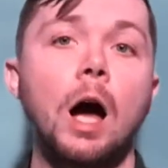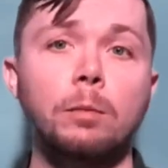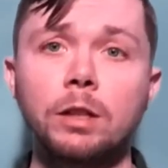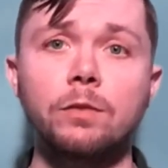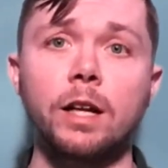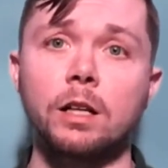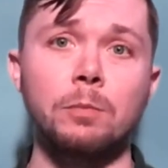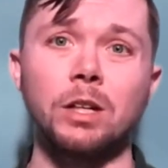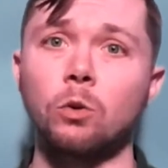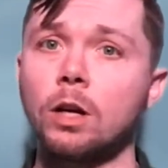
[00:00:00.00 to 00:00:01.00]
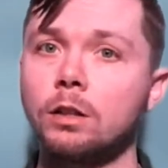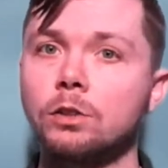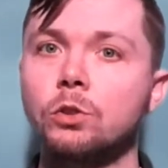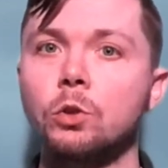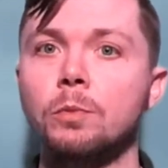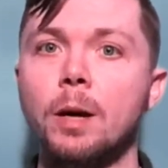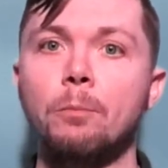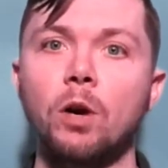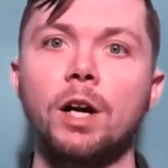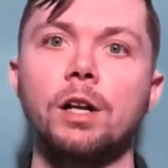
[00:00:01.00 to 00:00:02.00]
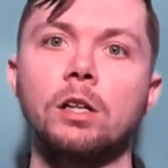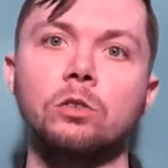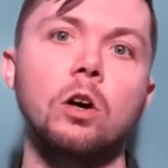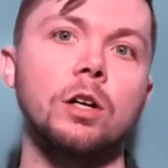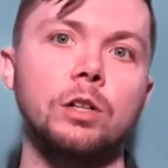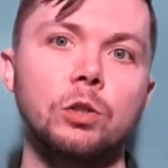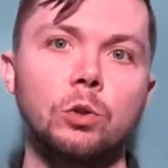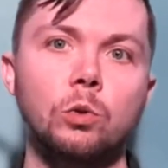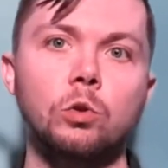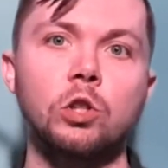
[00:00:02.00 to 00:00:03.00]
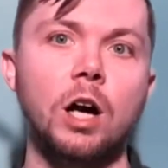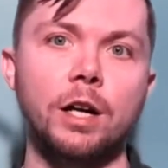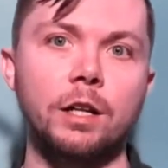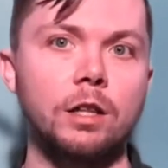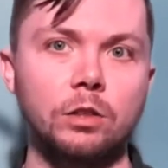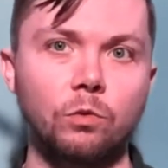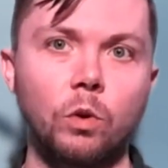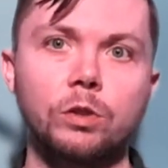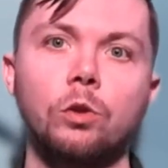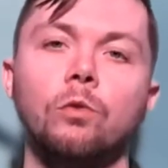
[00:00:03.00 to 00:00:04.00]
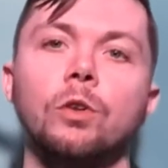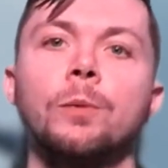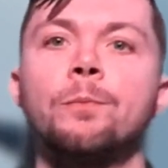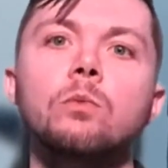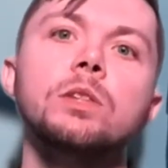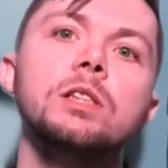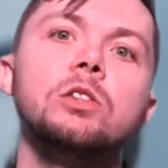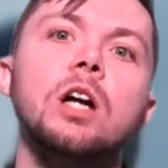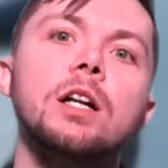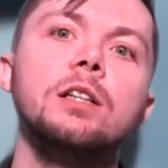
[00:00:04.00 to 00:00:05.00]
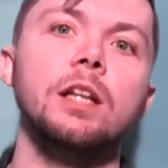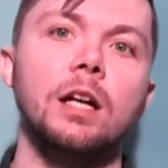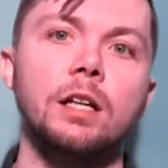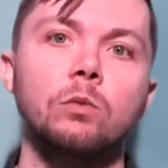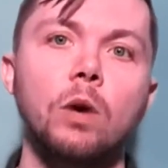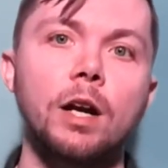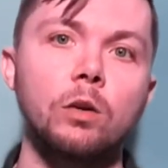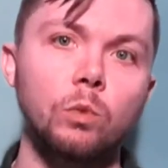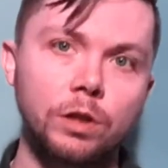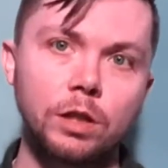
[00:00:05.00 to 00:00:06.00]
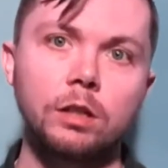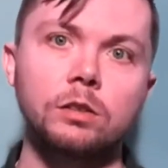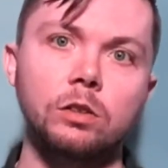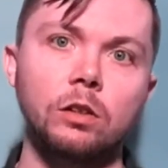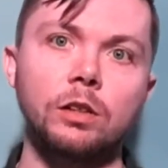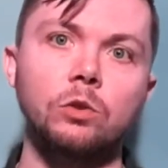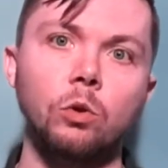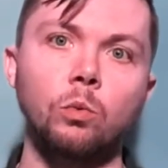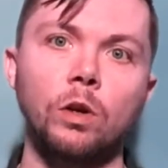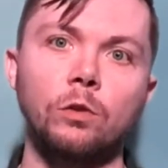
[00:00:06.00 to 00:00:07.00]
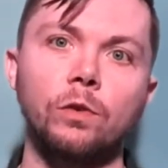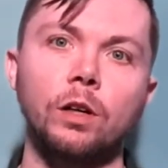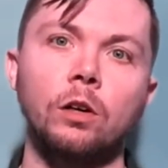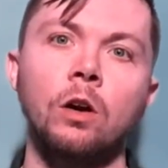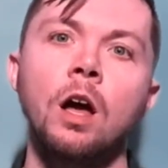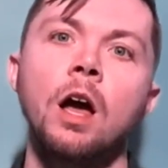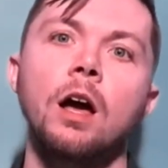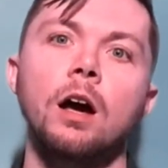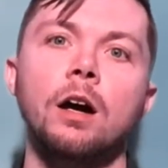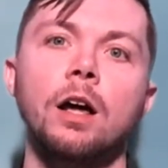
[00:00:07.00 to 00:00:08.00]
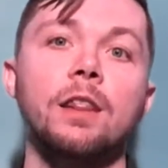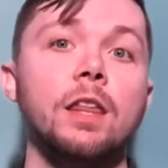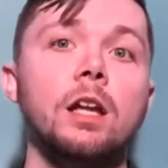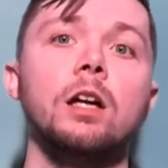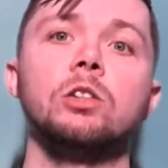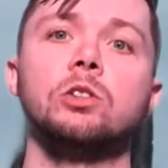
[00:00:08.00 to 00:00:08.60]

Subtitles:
I believe that it can be correctly assumed that Bran is talking to Jon in this voiceover. Then we see Jon and Dany riding with the Unsullied toward Winterfell, and then a